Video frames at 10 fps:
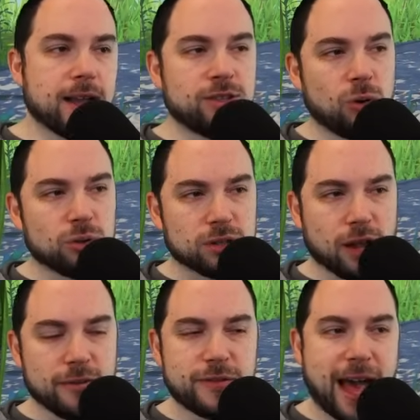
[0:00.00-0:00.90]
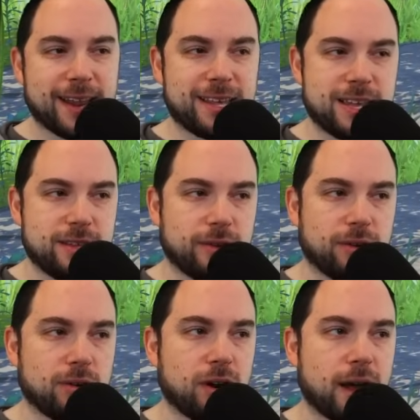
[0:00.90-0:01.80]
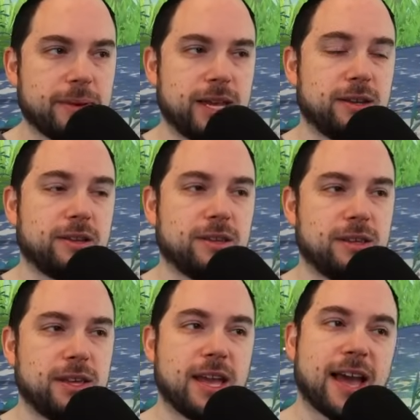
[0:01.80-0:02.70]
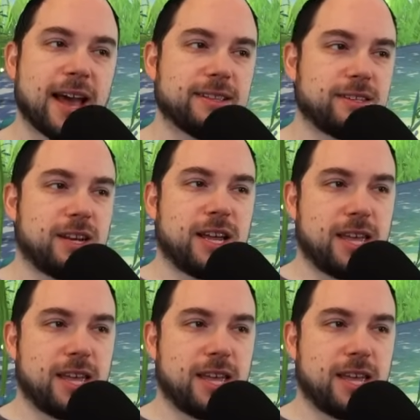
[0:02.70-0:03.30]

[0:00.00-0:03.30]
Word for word: don't love that either. I mean, yeah, it's going to